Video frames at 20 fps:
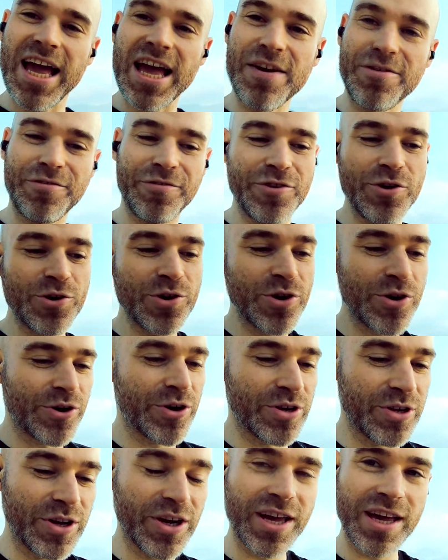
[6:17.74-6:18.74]
if
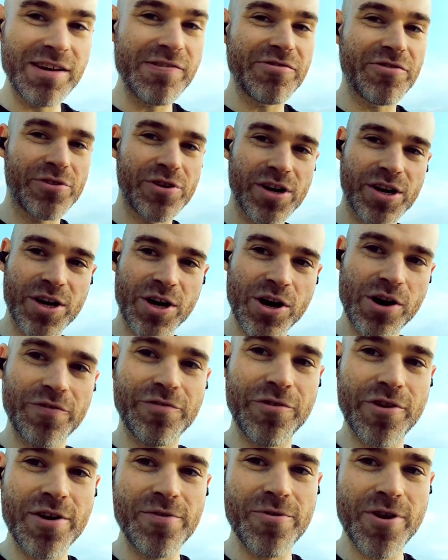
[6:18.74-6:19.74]
you're looking for a
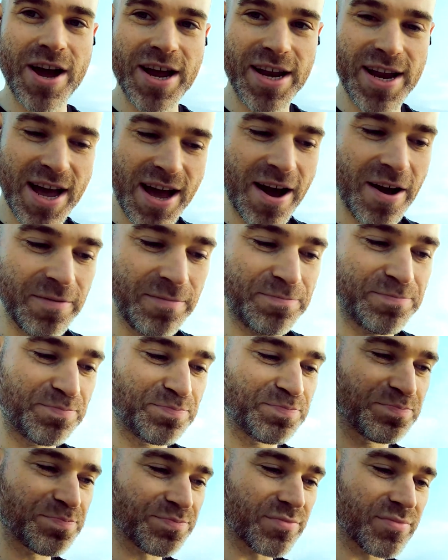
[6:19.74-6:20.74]
girlfriend right now
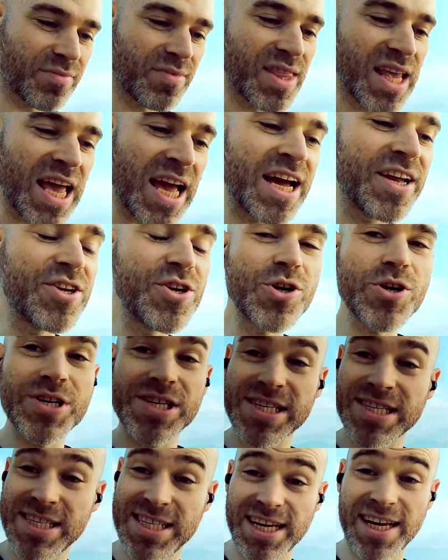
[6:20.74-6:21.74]
and you're
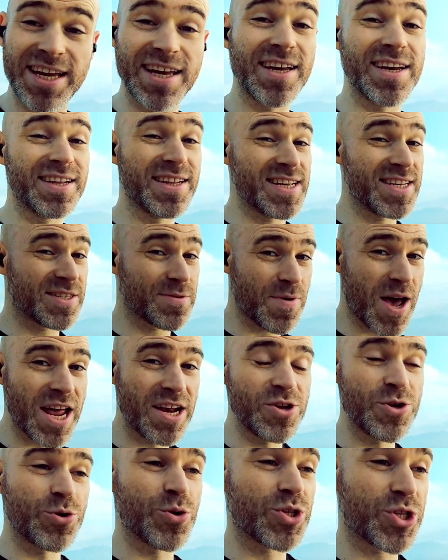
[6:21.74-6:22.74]
seeing these
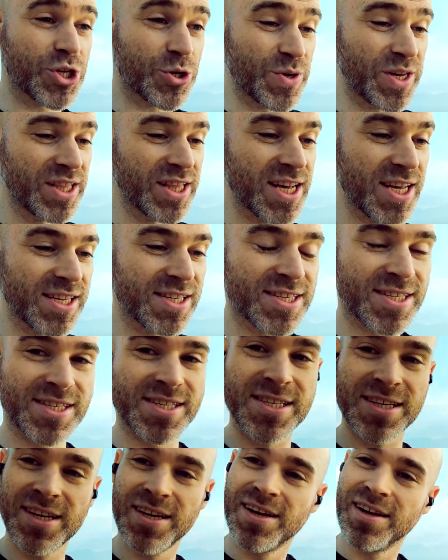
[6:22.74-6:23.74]
men who are doing
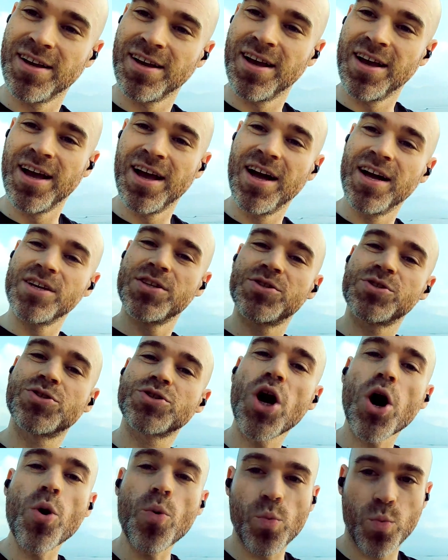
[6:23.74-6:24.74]
this
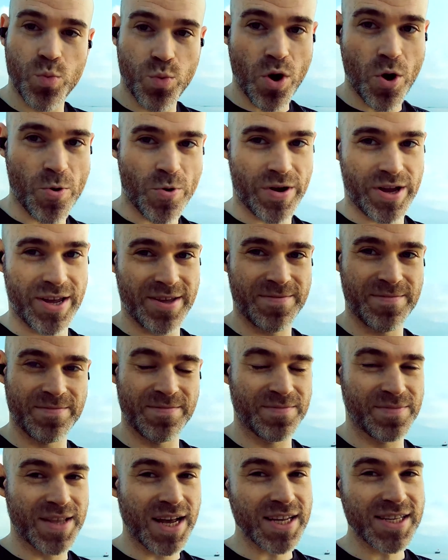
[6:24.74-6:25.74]
don't worry
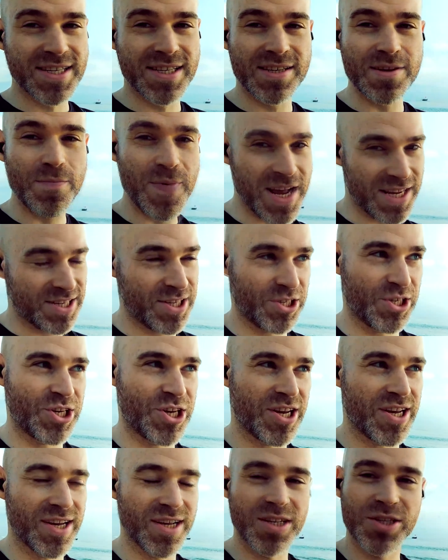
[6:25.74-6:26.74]
that's the message
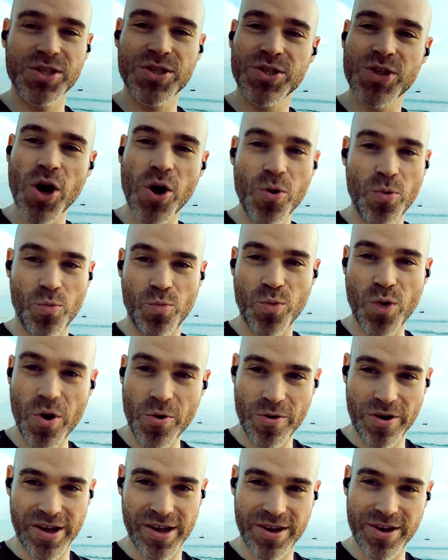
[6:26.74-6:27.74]
here don't
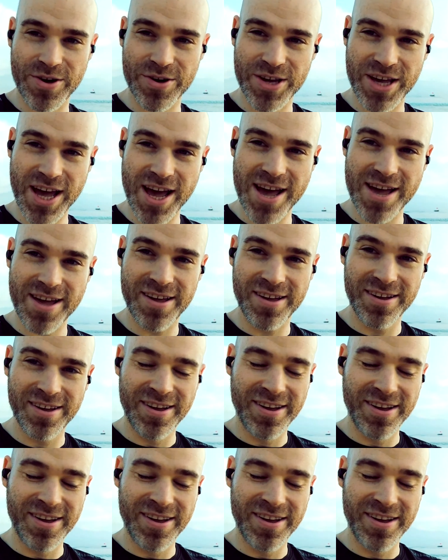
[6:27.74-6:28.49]
worry okay